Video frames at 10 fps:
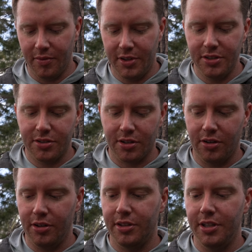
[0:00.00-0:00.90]
These are
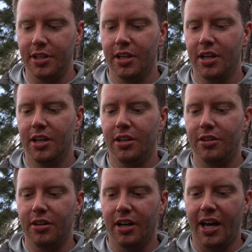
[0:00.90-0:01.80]
called
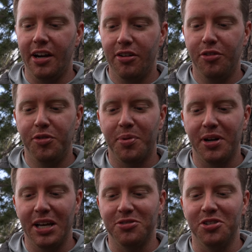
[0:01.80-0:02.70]
I don't know if you
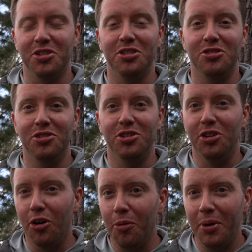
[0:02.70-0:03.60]
pronounce it
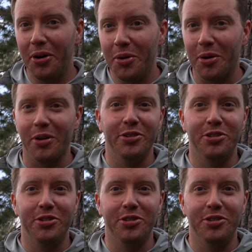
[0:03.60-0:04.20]
Julbo or